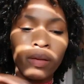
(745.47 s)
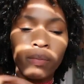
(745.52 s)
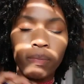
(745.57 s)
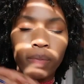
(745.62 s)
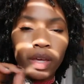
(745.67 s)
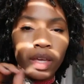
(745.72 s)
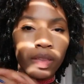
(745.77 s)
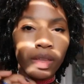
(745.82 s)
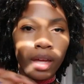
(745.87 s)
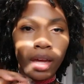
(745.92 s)

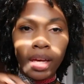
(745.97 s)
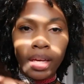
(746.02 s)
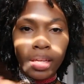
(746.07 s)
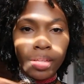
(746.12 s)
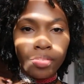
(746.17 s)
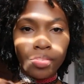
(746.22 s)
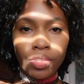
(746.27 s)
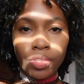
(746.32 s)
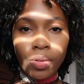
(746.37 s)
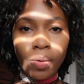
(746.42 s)
being that I
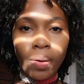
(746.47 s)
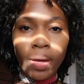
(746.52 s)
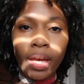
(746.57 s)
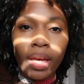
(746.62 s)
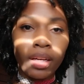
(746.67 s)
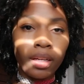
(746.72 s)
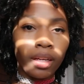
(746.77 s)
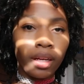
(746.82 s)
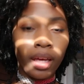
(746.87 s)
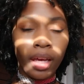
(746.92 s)
can just go
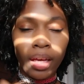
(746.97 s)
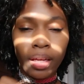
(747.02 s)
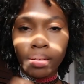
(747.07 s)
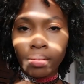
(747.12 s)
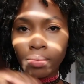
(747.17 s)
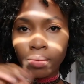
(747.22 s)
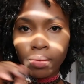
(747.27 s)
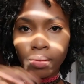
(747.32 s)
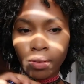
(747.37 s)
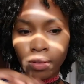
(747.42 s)
ahead
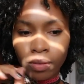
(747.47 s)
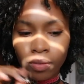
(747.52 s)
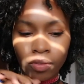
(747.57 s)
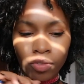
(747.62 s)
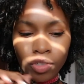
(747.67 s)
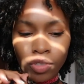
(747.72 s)
and